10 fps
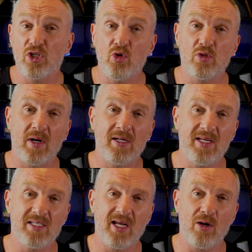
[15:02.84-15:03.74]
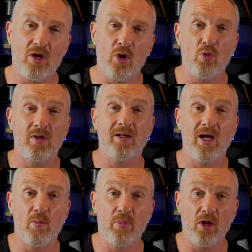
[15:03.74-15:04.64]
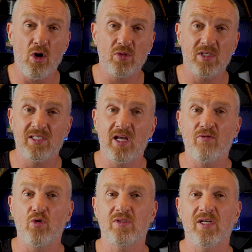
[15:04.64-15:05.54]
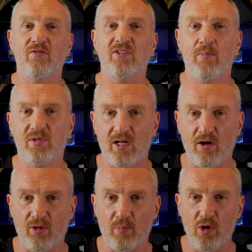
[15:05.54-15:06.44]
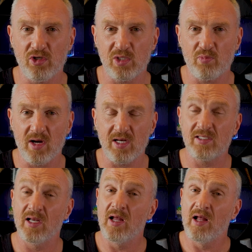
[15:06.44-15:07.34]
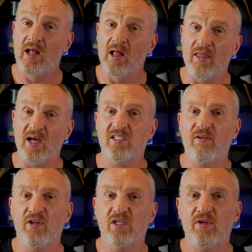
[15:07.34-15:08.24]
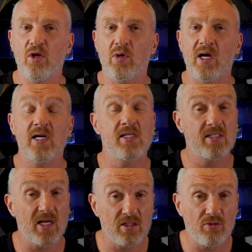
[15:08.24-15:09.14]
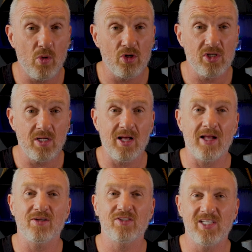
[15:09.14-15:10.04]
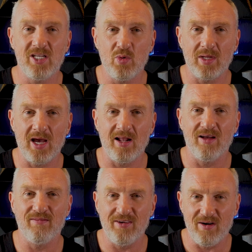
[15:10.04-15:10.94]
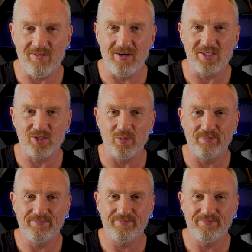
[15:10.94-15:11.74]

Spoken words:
to use my discount code down below to save yourself 10% off the purchase price. That's it for this video, guys. Thanks for watching, and I'll see you again very, very soon.